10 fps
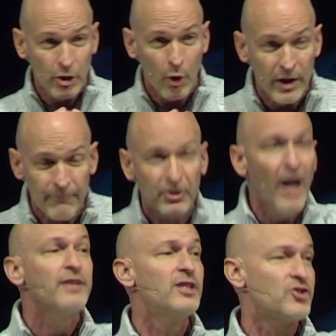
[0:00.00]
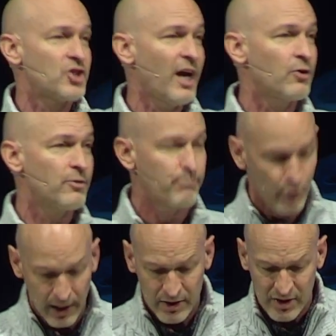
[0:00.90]
glory of God that shattered the
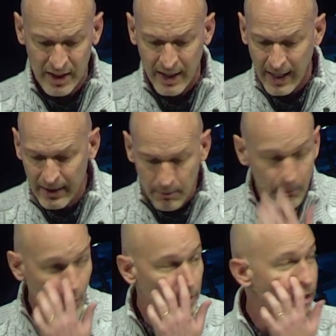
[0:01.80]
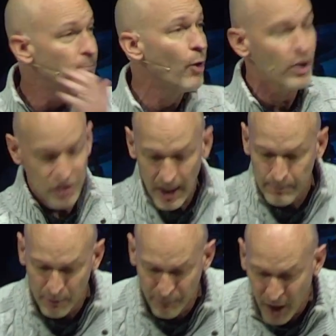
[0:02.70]
bricks and the mortar. In Mark
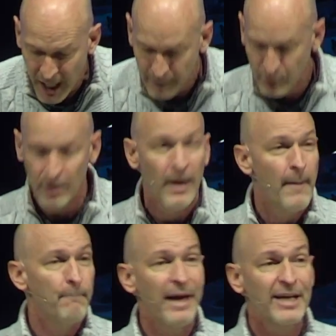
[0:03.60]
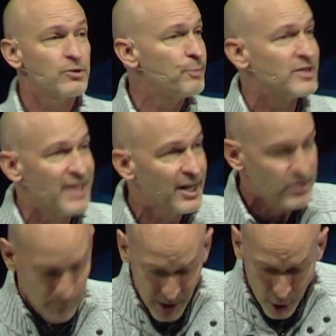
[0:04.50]
chapter 5, when the man's
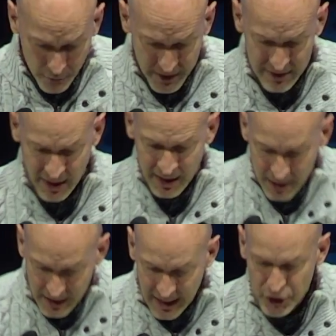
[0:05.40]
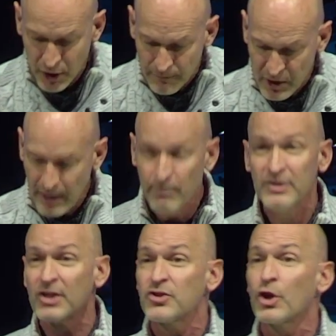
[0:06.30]
possessed by all these a legion of
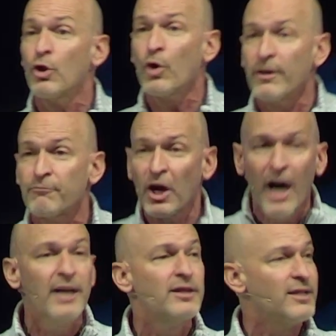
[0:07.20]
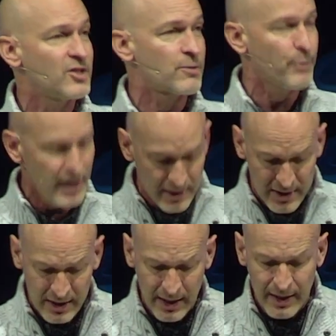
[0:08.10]
demons, it's the glory of God that
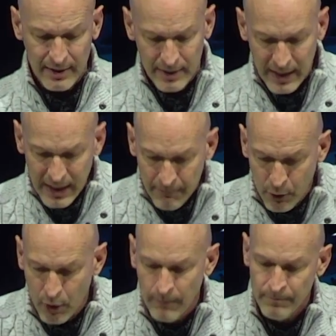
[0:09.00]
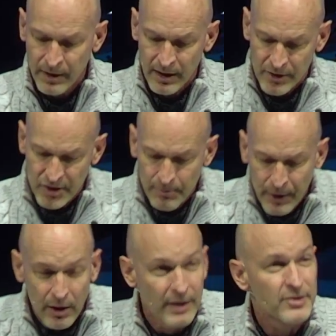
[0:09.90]
displaced the evil
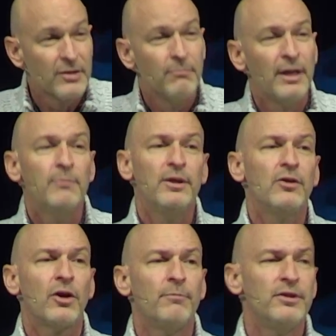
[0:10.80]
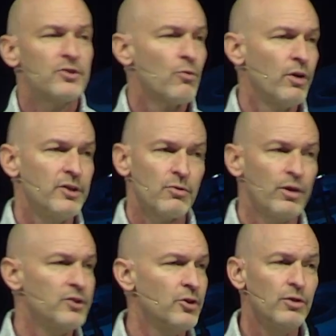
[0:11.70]
spirits. And maybe you come into
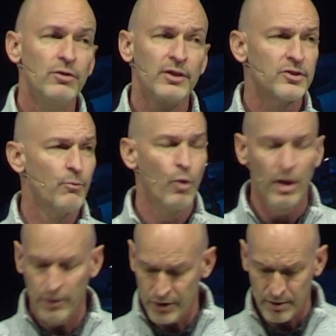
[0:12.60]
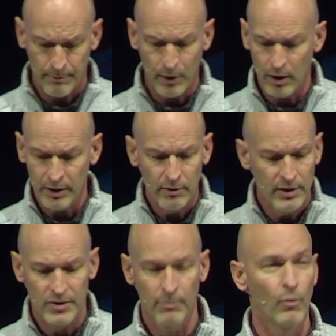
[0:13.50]
2022, you need some waters to part, you
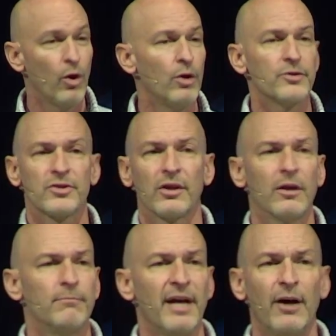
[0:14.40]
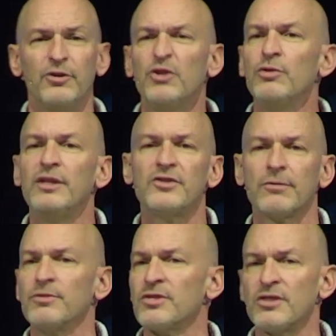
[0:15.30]
need some walls to come down, you need
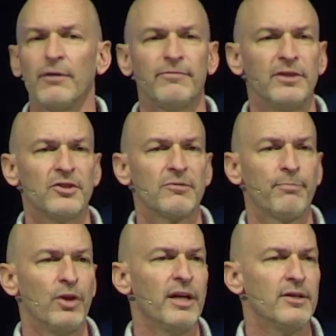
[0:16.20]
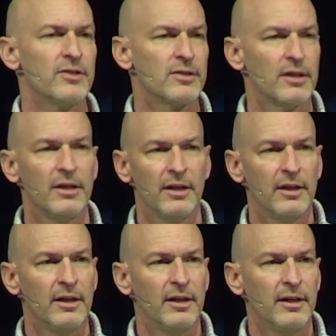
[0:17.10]
some stuff displaced.
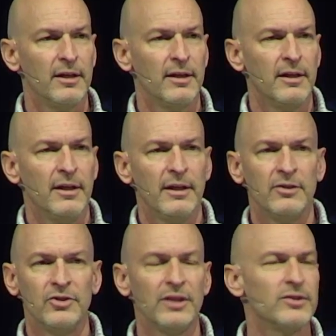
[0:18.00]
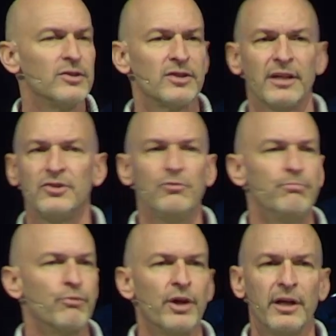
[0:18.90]
And Jesus says, you
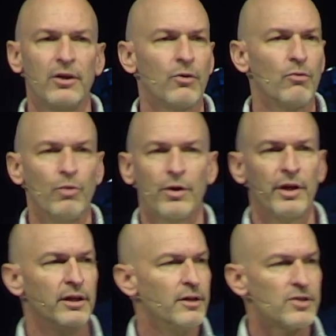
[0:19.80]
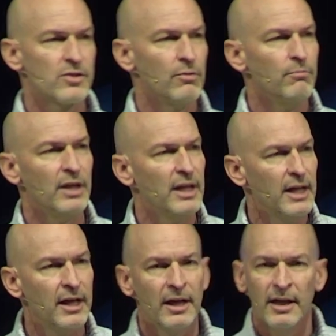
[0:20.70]
bring your weariness to
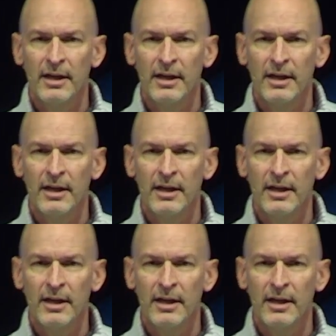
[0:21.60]
me.